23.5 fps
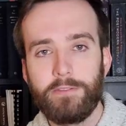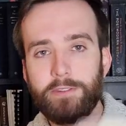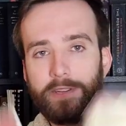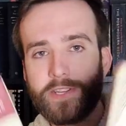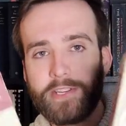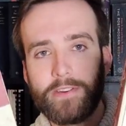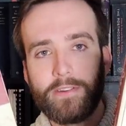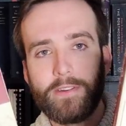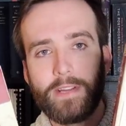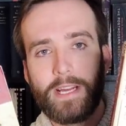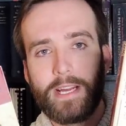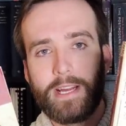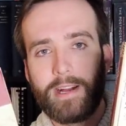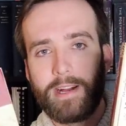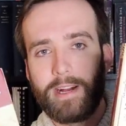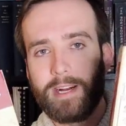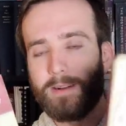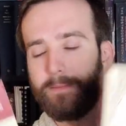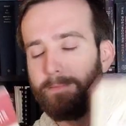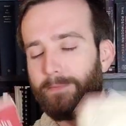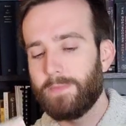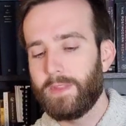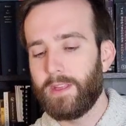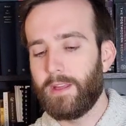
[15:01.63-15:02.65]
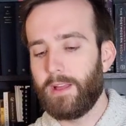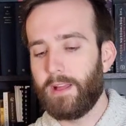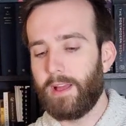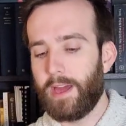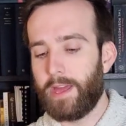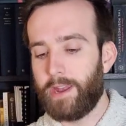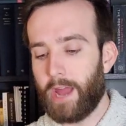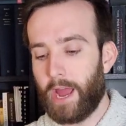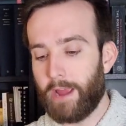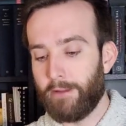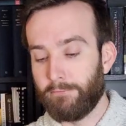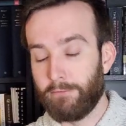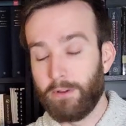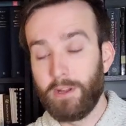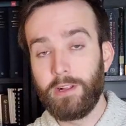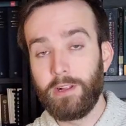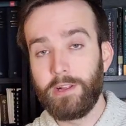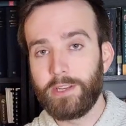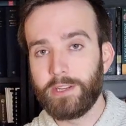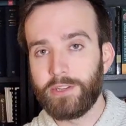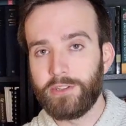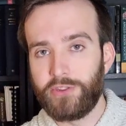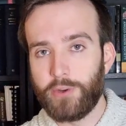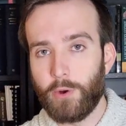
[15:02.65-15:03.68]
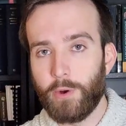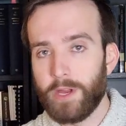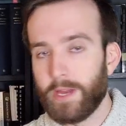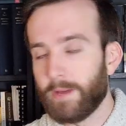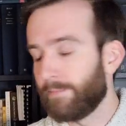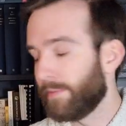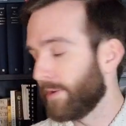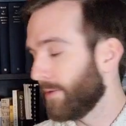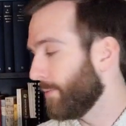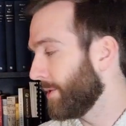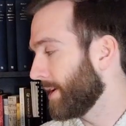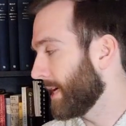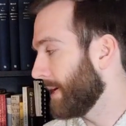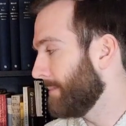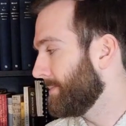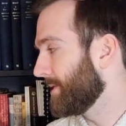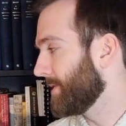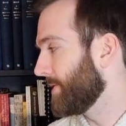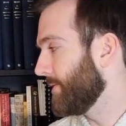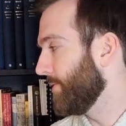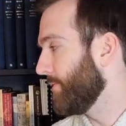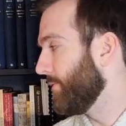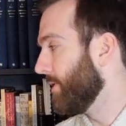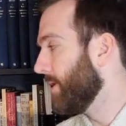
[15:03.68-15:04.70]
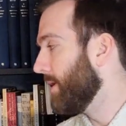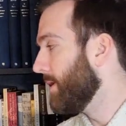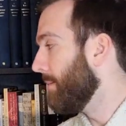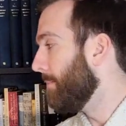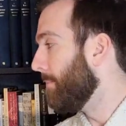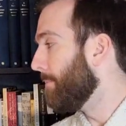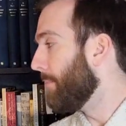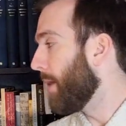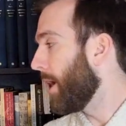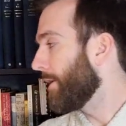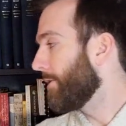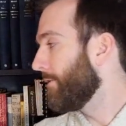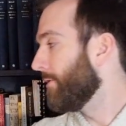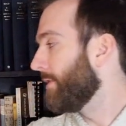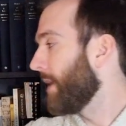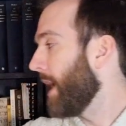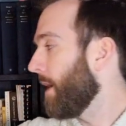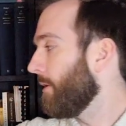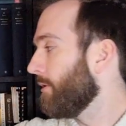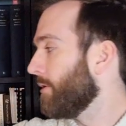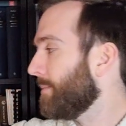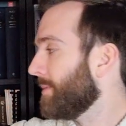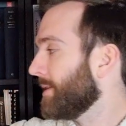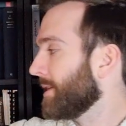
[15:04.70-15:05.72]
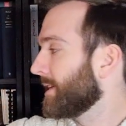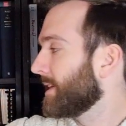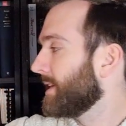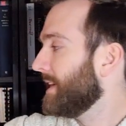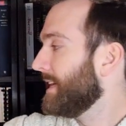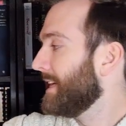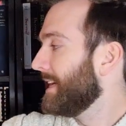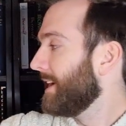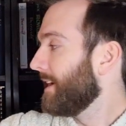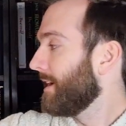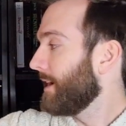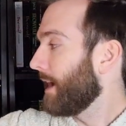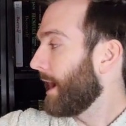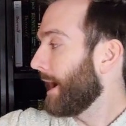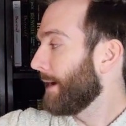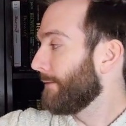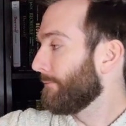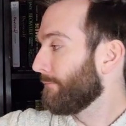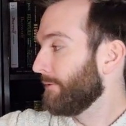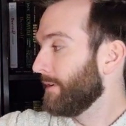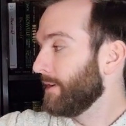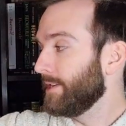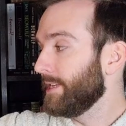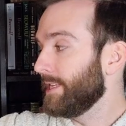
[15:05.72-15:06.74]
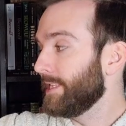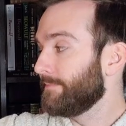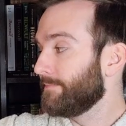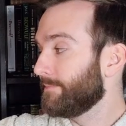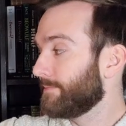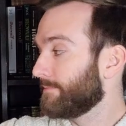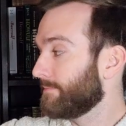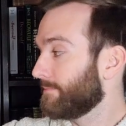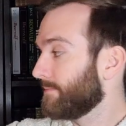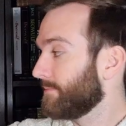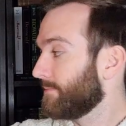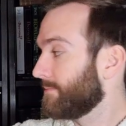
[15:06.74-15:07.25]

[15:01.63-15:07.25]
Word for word: literature, um, and I really enjoy it. But when it comes to modern Arabic, I really